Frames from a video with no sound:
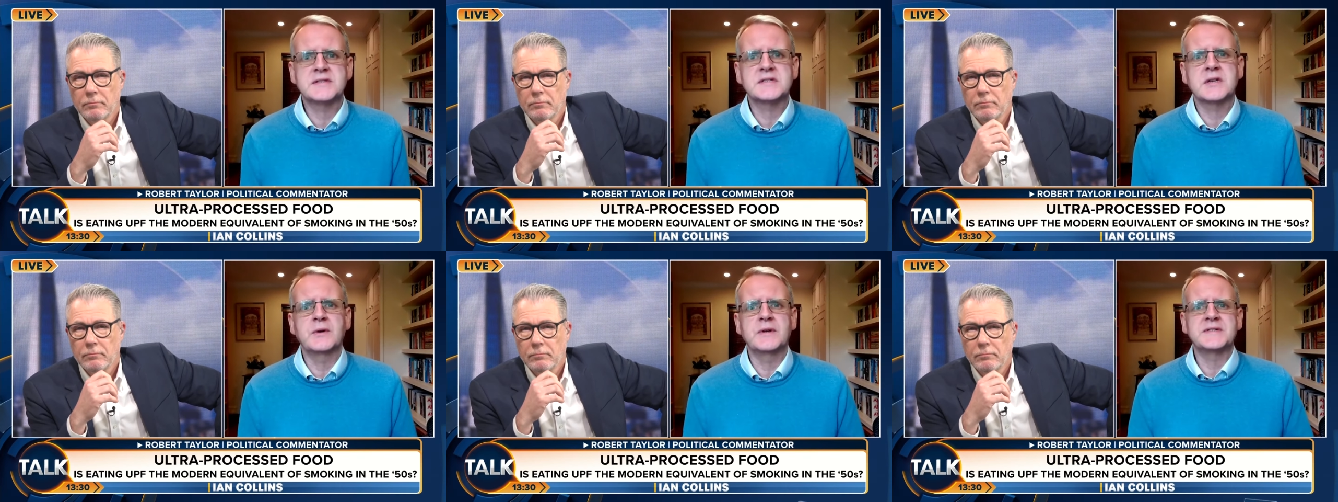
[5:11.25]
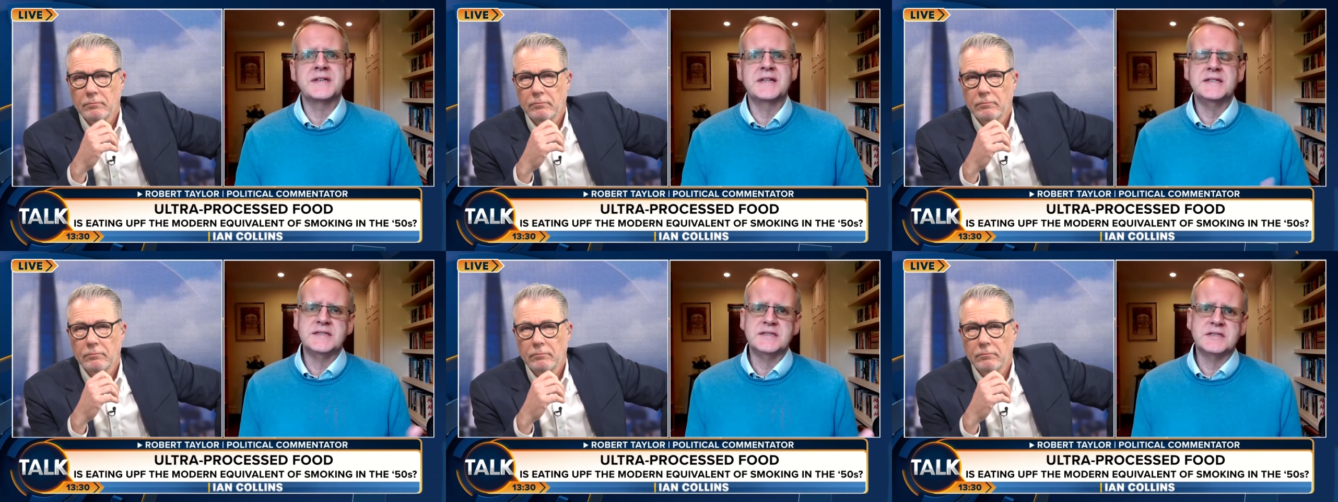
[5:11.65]
Speaker 1: So it's
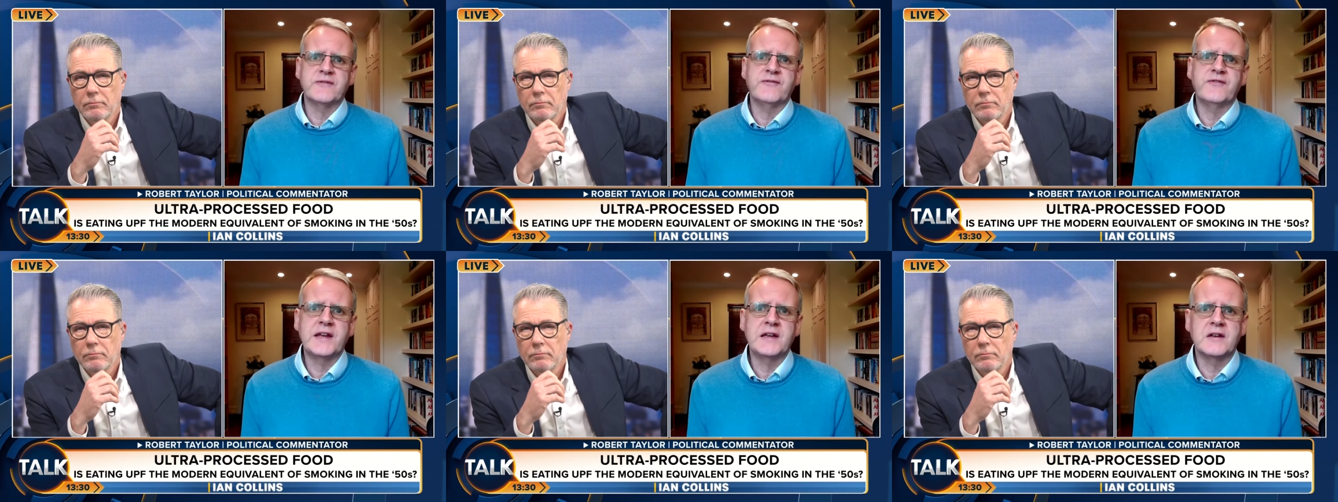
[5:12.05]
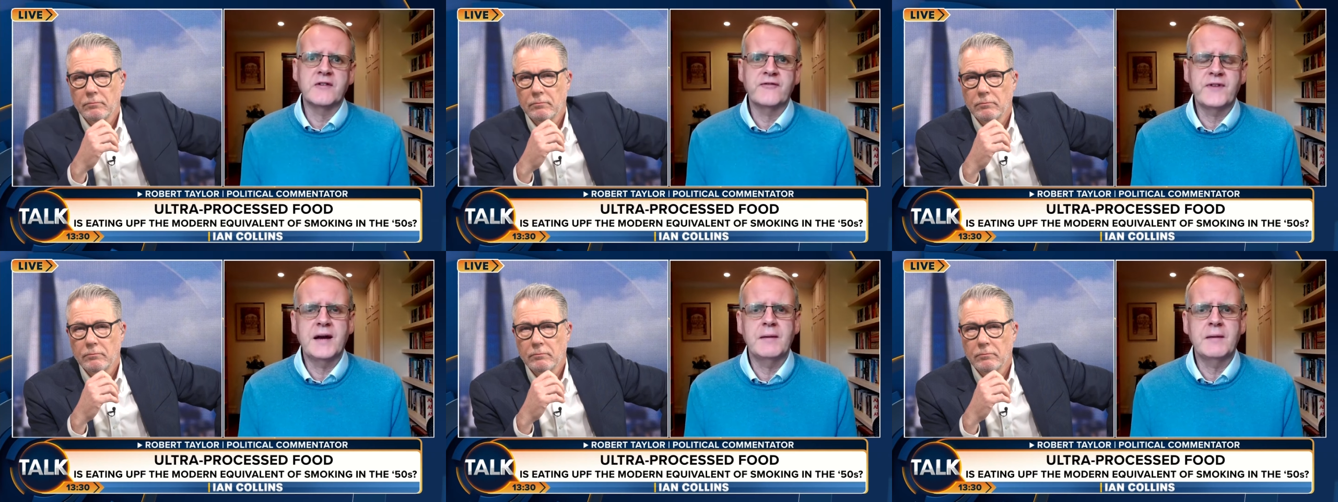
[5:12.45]
easy to feed a
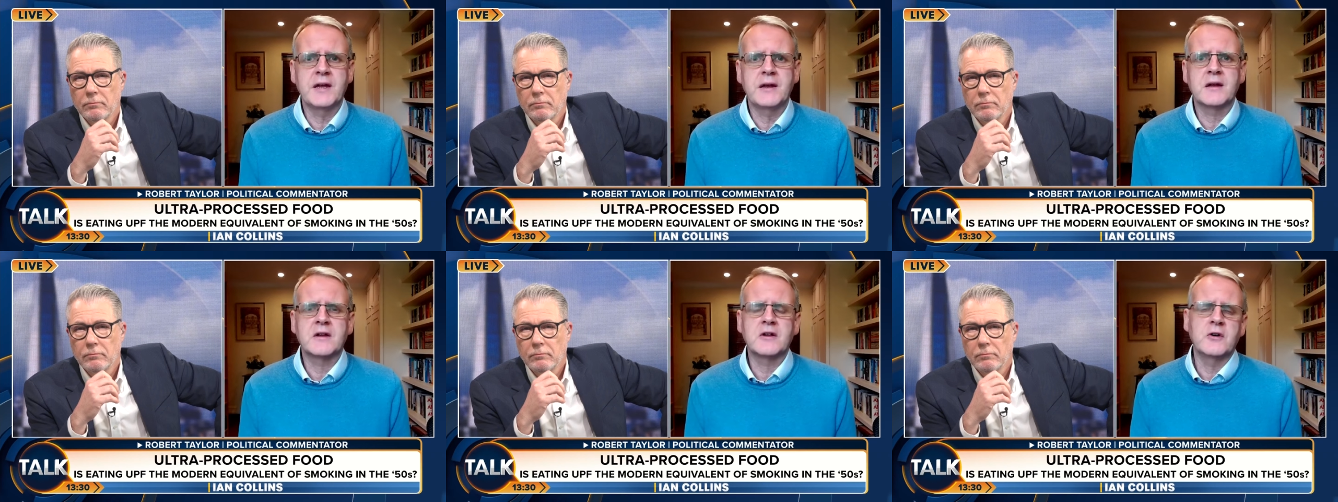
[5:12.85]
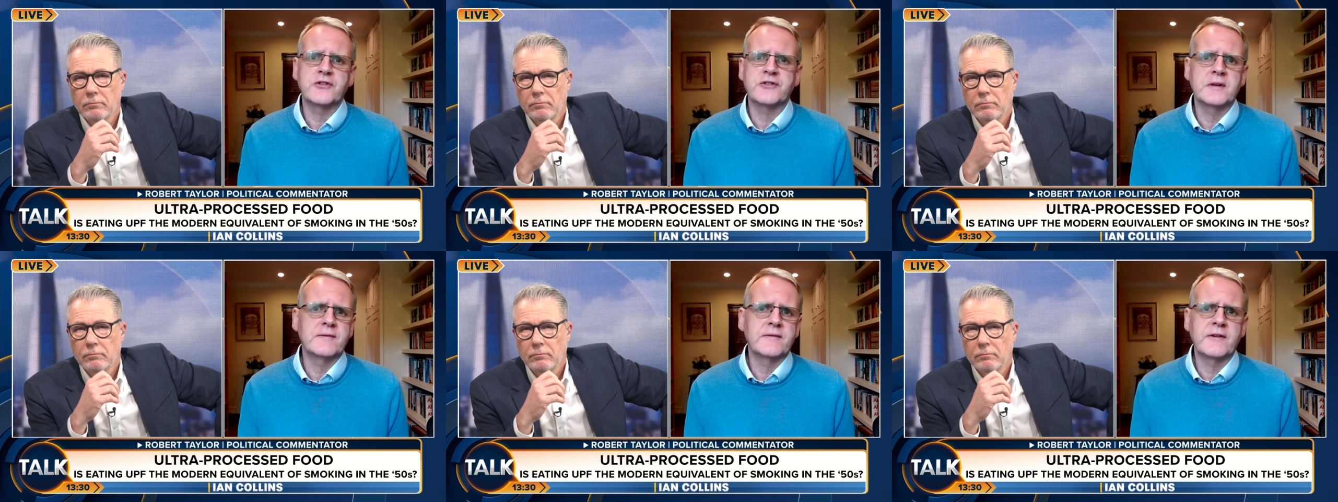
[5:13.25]
family in a
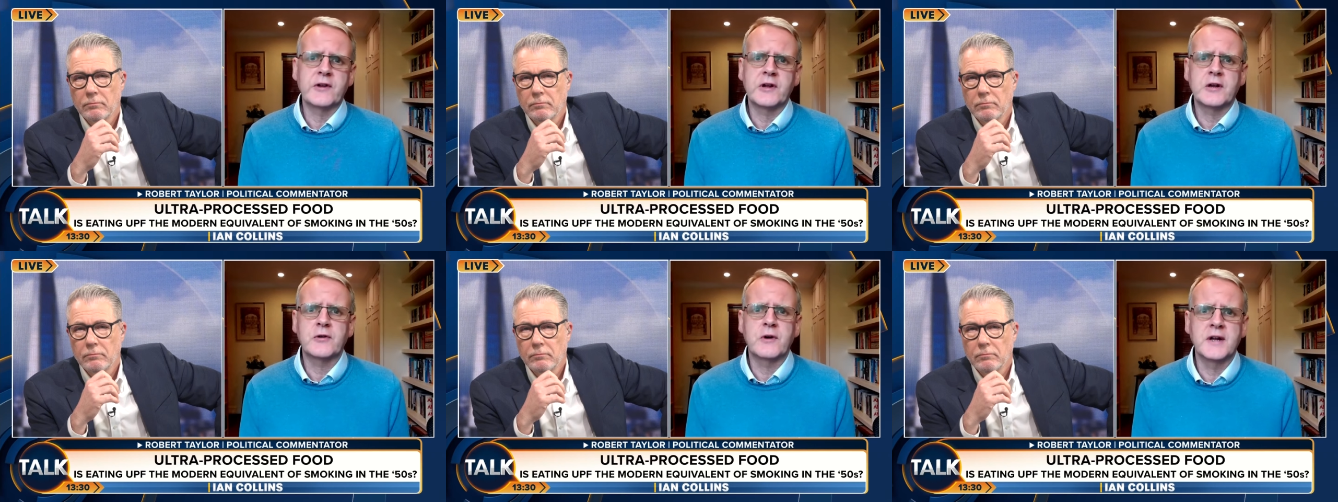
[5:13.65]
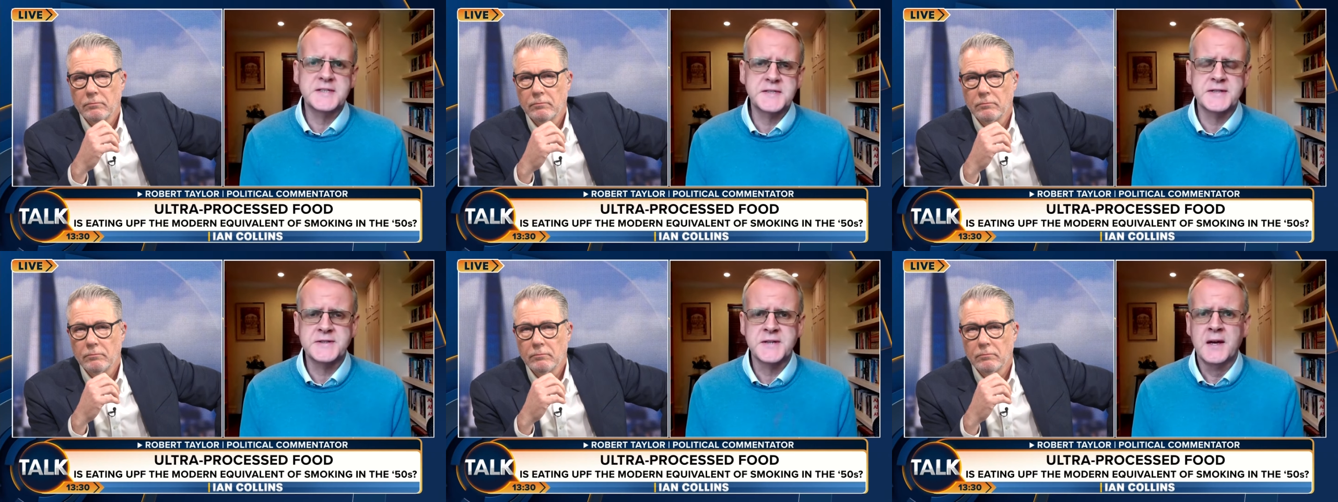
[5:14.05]
cost of living
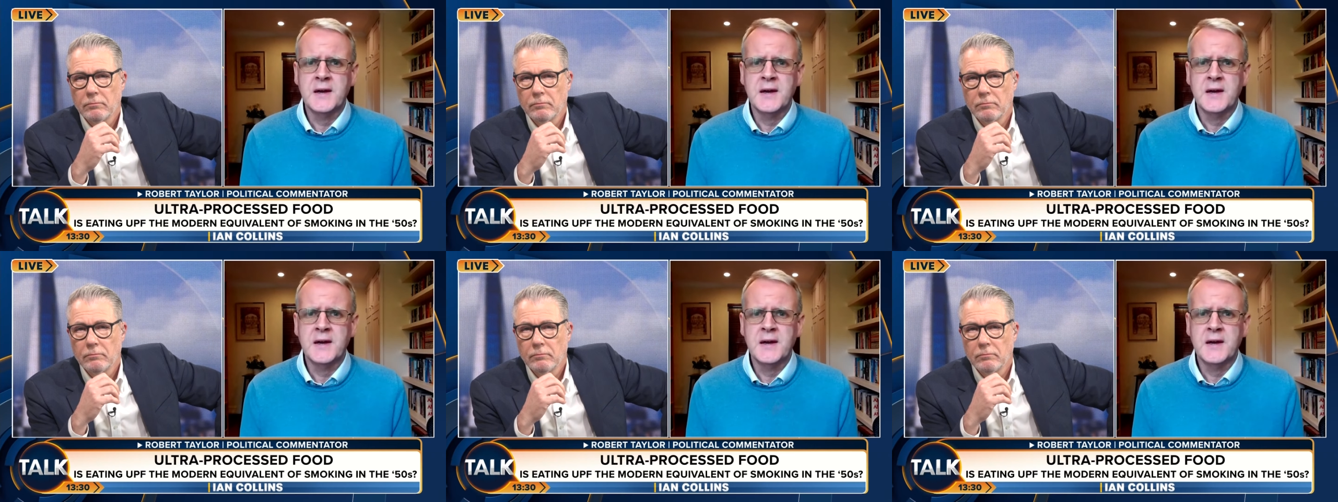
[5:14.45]
crisis.